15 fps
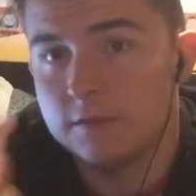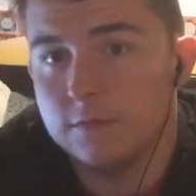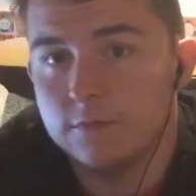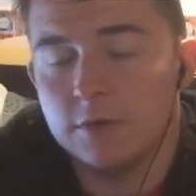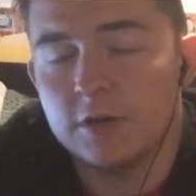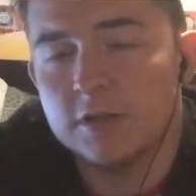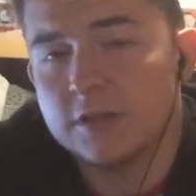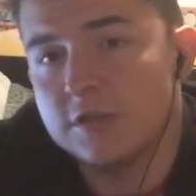
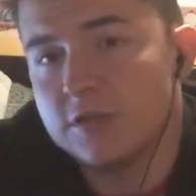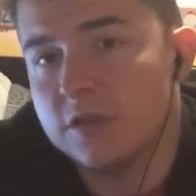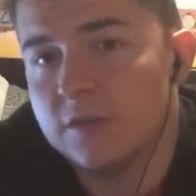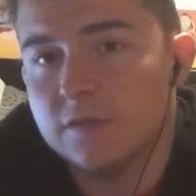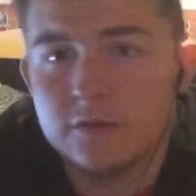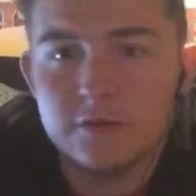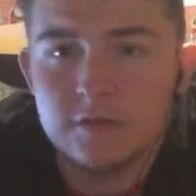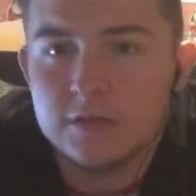behind each
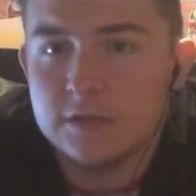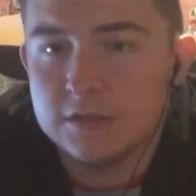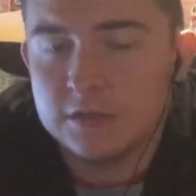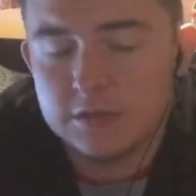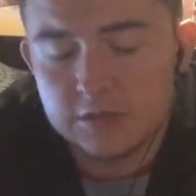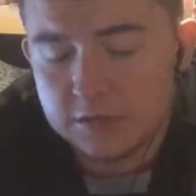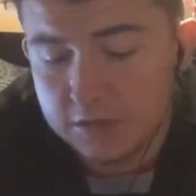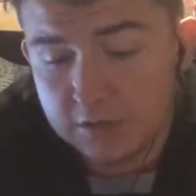other, and
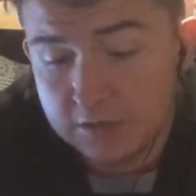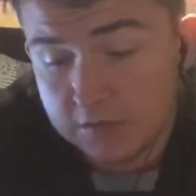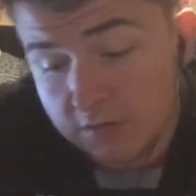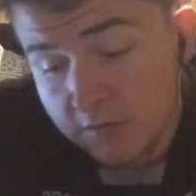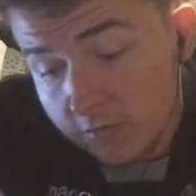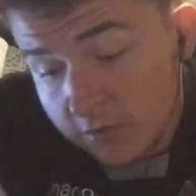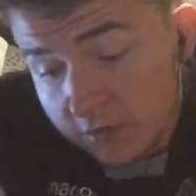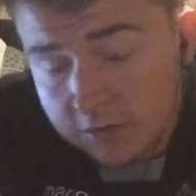
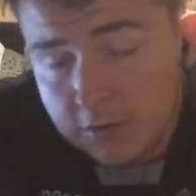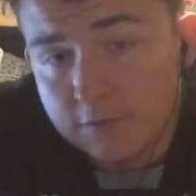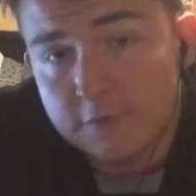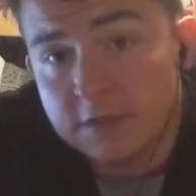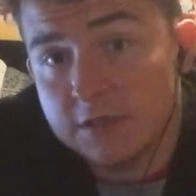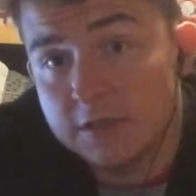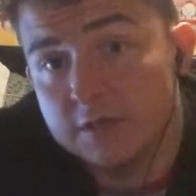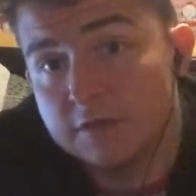you can't
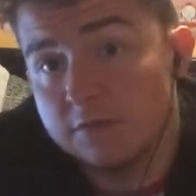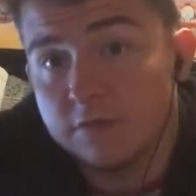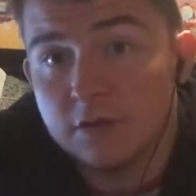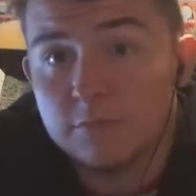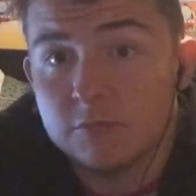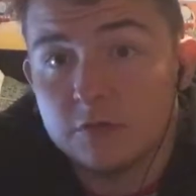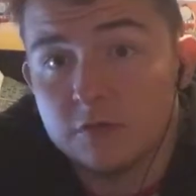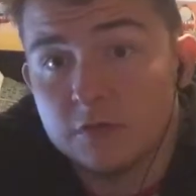overtake
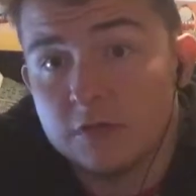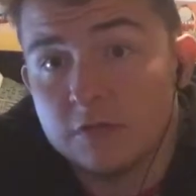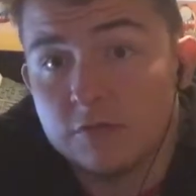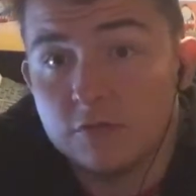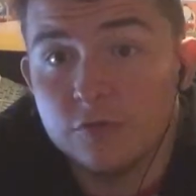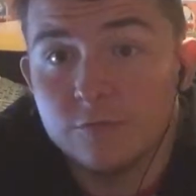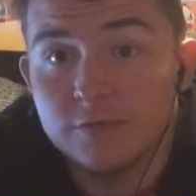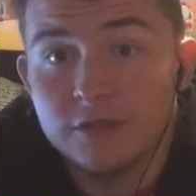around Monaco
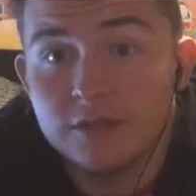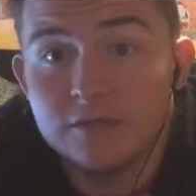normally,